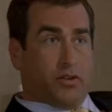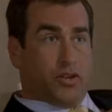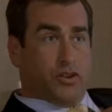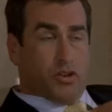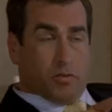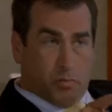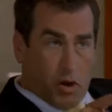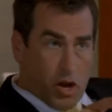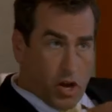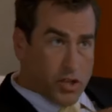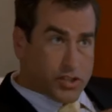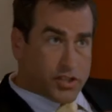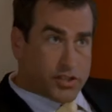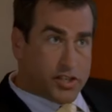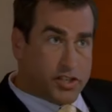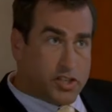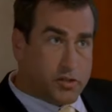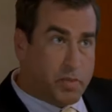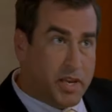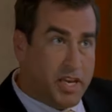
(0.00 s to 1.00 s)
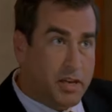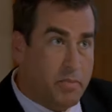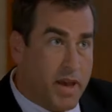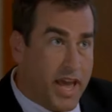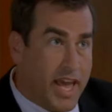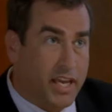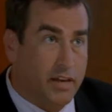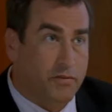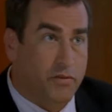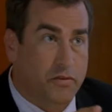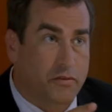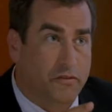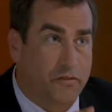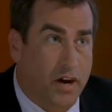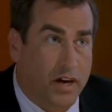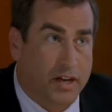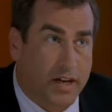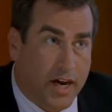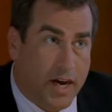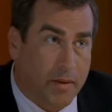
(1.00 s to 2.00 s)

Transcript: Using your balls as a speed bag if you fuck